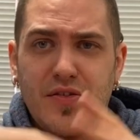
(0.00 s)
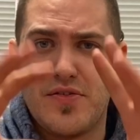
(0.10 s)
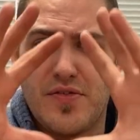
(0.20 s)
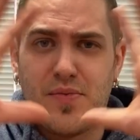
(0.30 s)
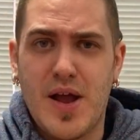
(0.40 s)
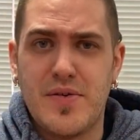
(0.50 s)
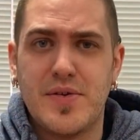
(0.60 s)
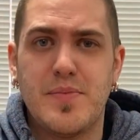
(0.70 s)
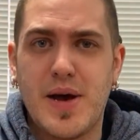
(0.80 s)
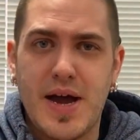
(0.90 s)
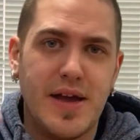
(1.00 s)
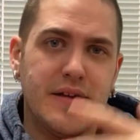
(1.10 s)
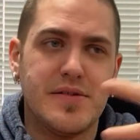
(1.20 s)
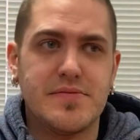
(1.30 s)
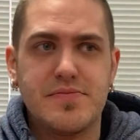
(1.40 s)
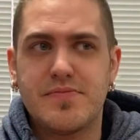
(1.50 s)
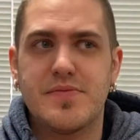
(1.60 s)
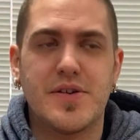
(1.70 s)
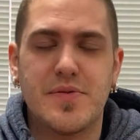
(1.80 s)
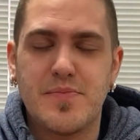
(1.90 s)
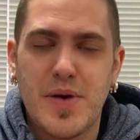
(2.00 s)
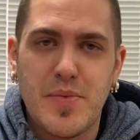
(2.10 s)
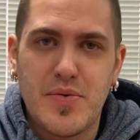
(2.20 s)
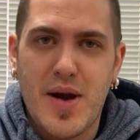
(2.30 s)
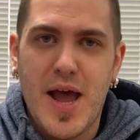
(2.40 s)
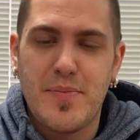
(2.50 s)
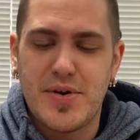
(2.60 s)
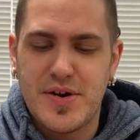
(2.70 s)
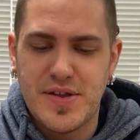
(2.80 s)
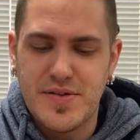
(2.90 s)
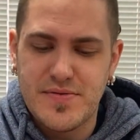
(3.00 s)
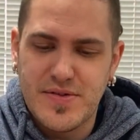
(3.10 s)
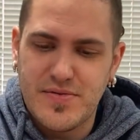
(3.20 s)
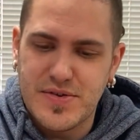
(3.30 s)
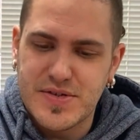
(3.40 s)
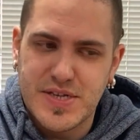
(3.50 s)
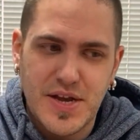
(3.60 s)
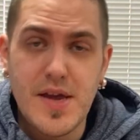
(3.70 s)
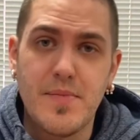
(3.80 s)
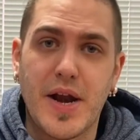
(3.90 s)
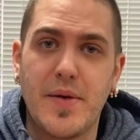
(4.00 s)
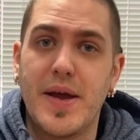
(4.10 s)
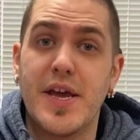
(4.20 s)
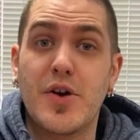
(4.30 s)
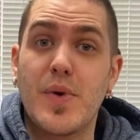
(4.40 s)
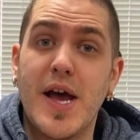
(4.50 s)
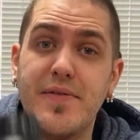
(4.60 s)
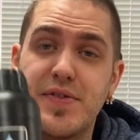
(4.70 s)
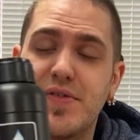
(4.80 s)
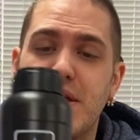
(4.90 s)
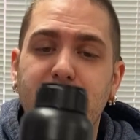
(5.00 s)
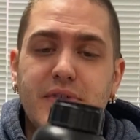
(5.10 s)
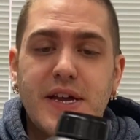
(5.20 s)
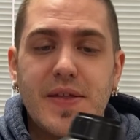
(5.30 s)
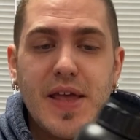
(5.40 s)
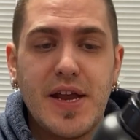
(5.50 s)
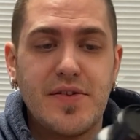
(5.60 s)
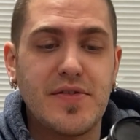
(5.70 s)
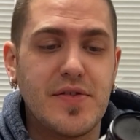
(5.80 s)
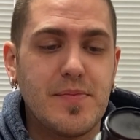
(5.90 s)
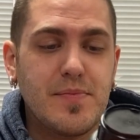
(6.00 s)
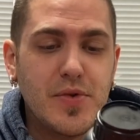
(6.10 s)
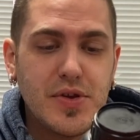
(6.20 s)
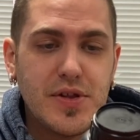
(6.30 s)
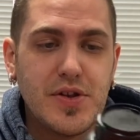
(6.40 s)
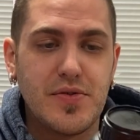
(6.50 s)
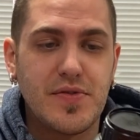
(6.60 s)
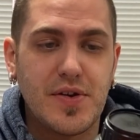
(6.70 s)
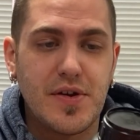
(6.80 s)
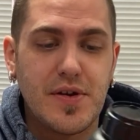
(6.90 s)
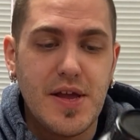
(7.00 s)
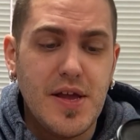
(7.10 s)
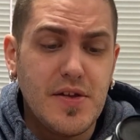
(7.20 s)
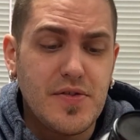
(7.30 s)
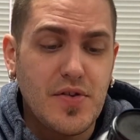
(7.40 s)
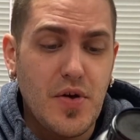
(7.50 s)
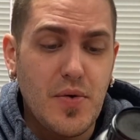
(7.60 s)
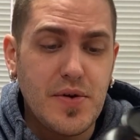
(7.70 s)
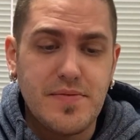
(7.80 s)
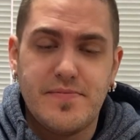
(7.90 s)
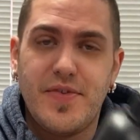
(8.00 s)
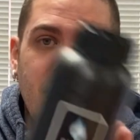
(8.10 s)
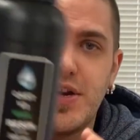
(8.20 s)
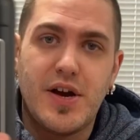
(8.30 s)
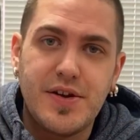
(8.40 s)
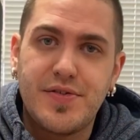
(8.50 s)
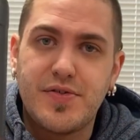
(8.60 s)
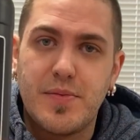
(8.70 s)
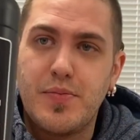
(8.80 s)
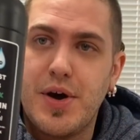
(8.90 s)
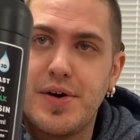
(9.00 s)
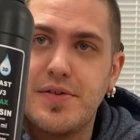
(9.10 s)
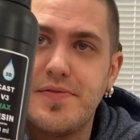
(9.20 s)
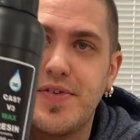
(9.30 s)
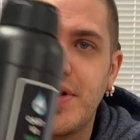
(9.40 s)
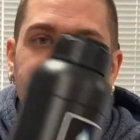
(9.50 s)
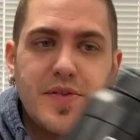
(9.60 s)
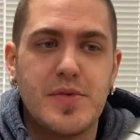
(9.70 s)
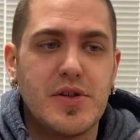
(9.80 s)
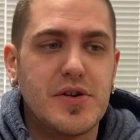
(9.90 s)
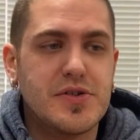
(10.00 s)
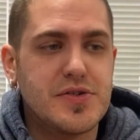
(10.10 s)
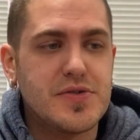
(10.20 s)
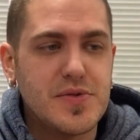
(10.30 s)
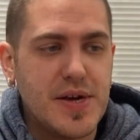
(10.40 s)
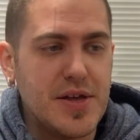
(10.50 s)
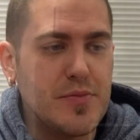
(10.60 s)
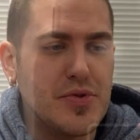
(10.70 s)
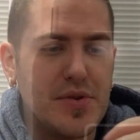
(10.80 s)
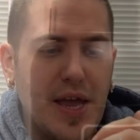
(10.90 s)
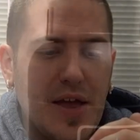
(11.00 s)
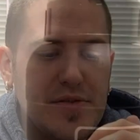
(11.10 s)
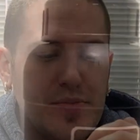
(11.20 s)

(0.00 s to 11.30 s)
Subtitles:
surrounded by, bubble wrap and all that sort of stuff. But anyway, it arrived safely, and that is the good news here. So very nondescript bottle, very similar to the Blue Cast